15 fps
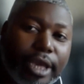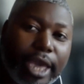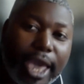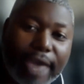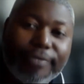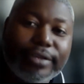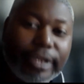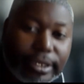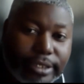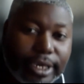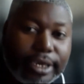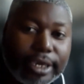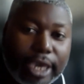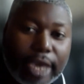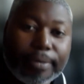Having that
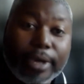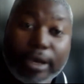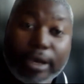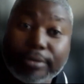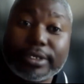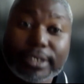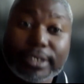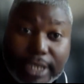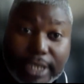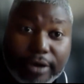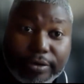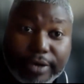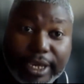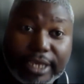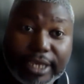day cab helped us
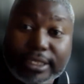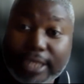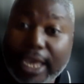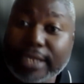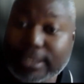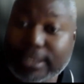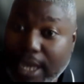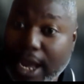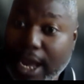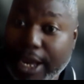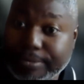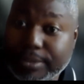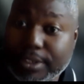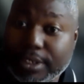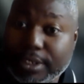out at
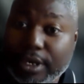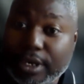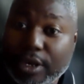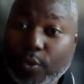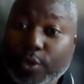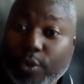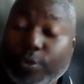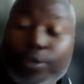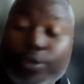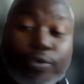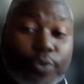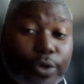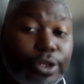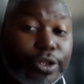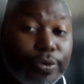times when we
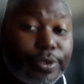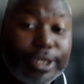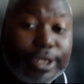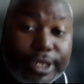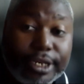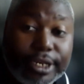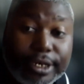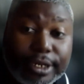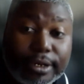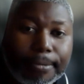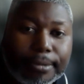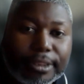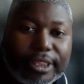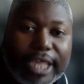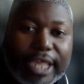really, really needed it.
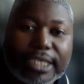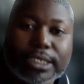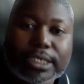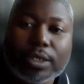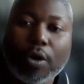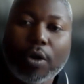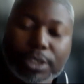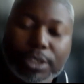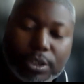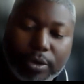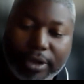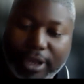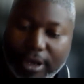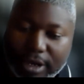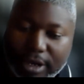That's also,
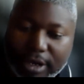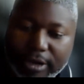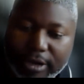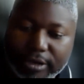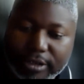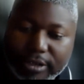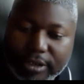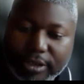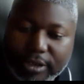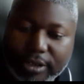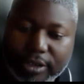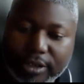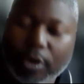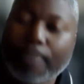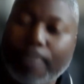a
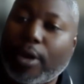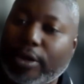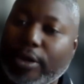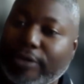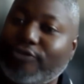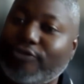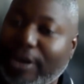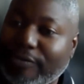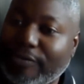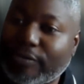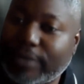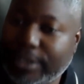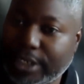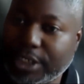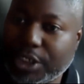part of driver
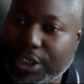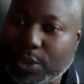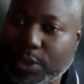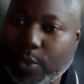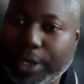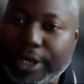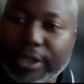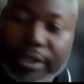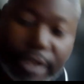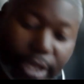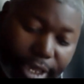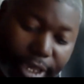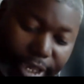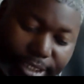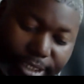retention as well,
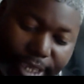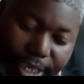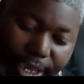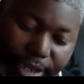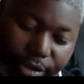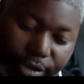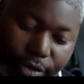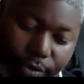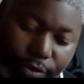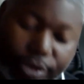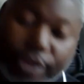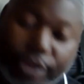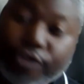is that, when the